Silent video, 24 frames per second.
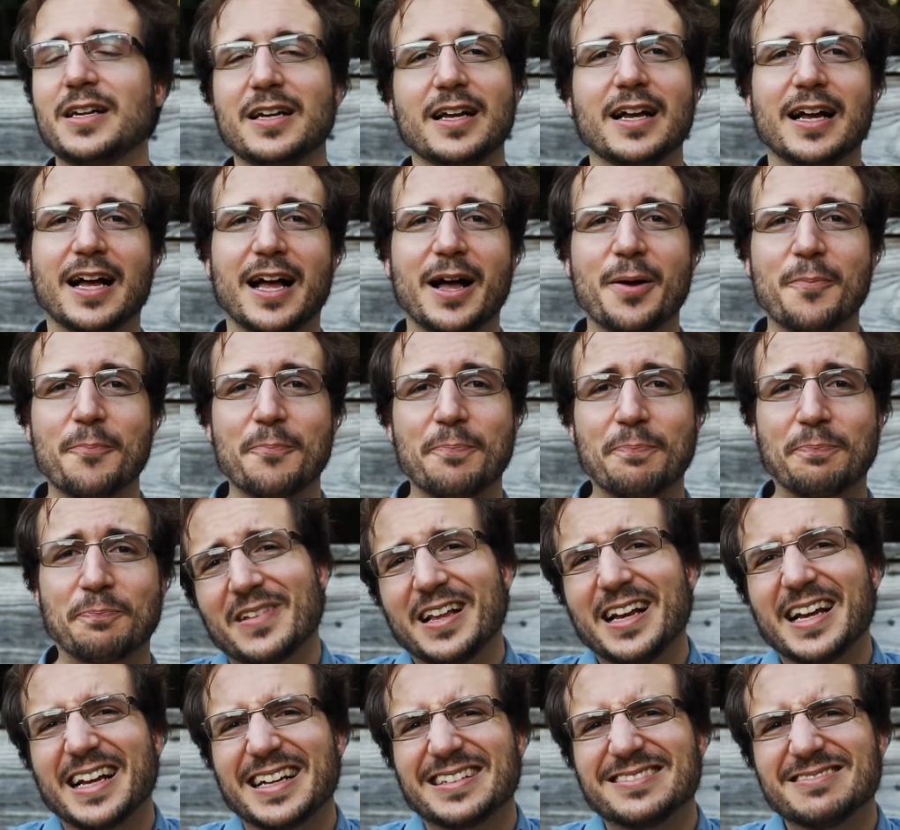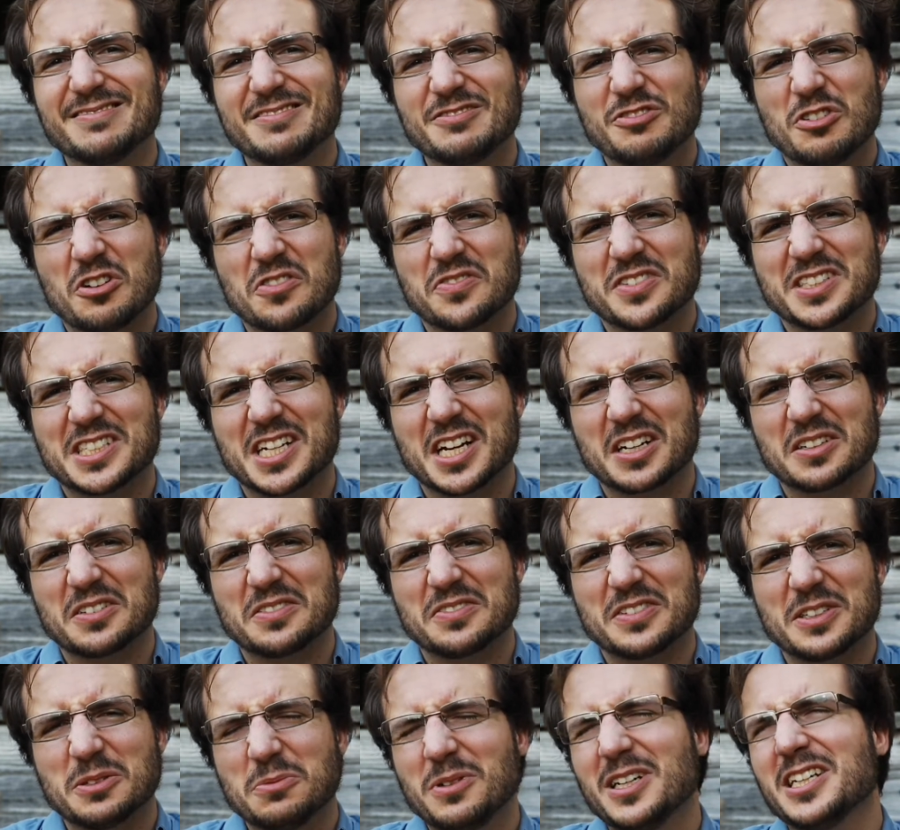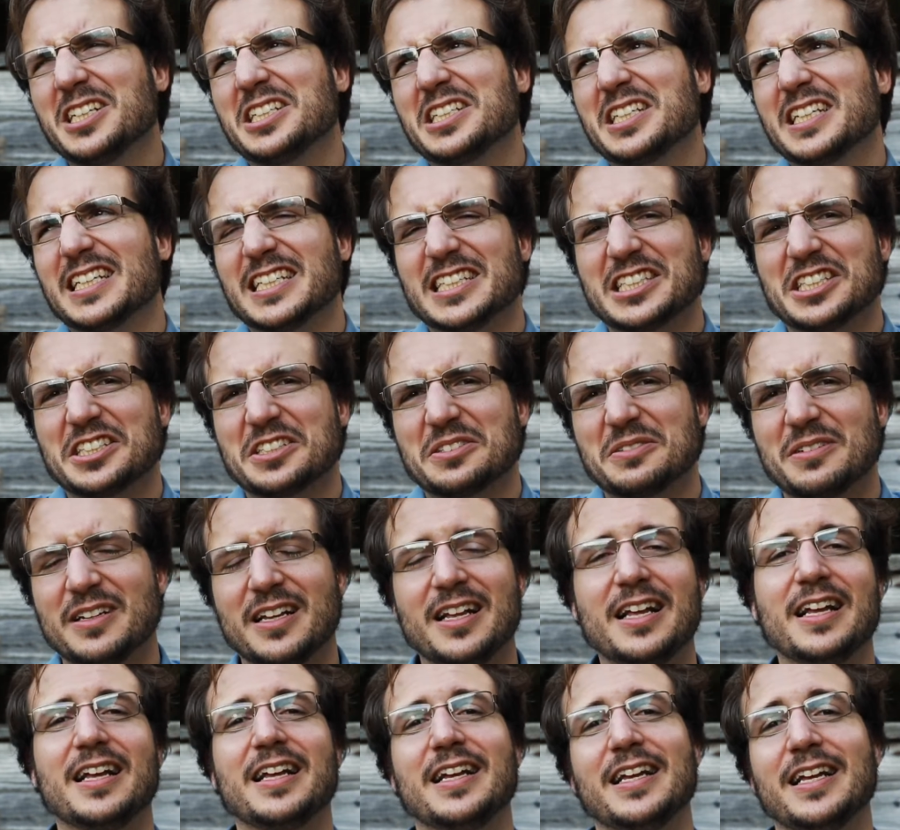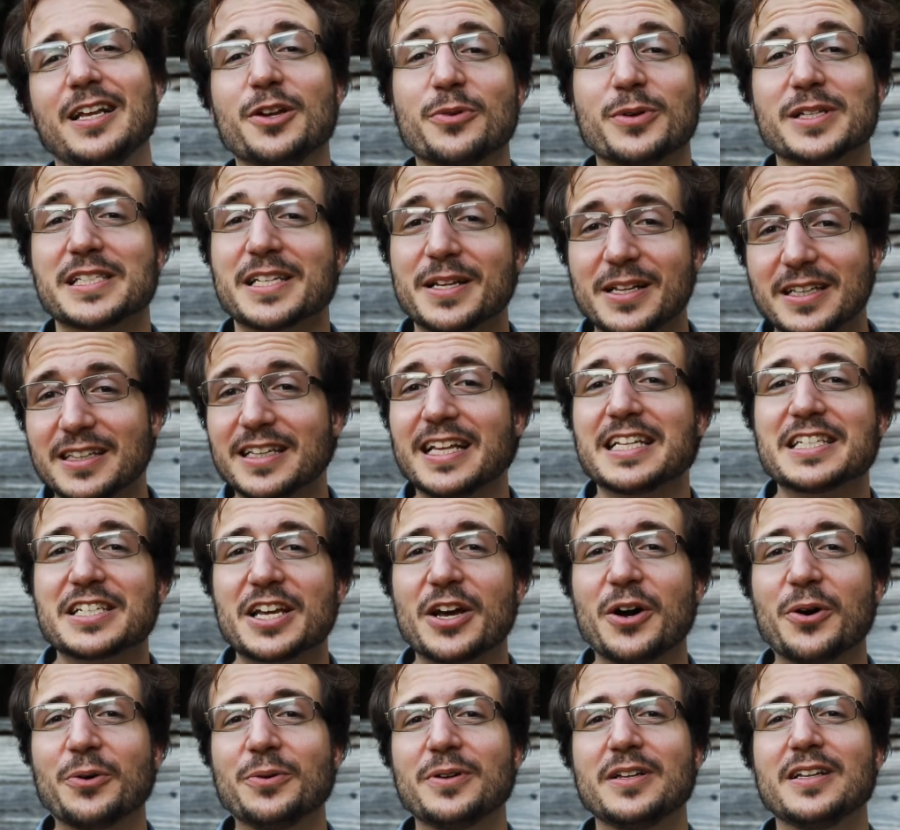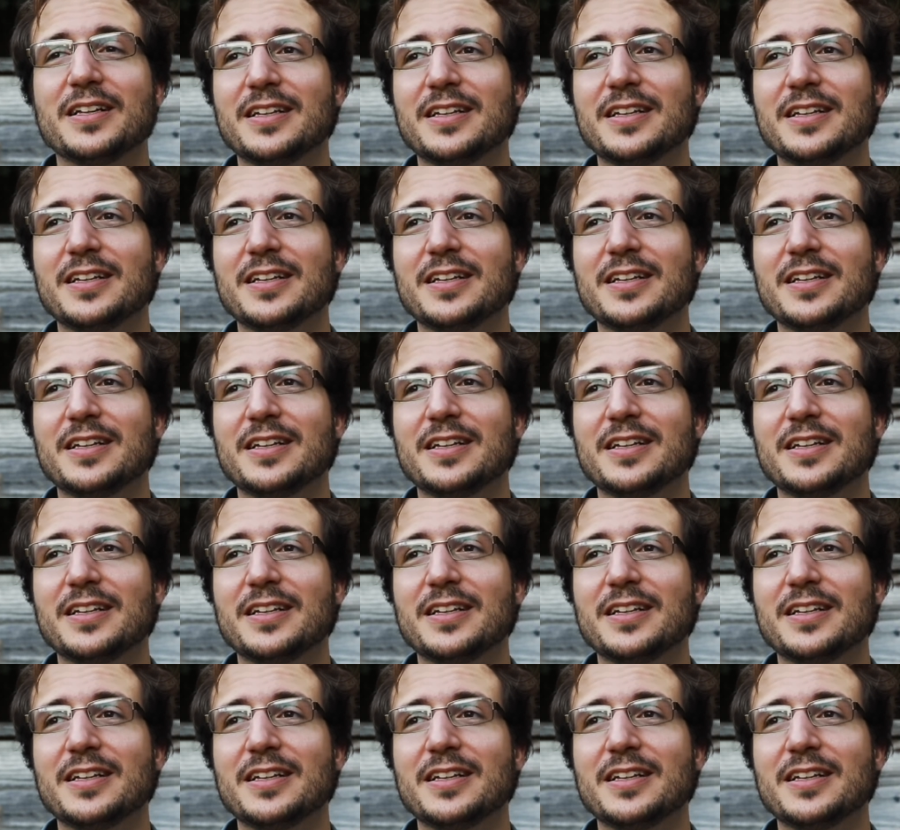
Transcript: For photography, what are you gonna do? Anyways, let's go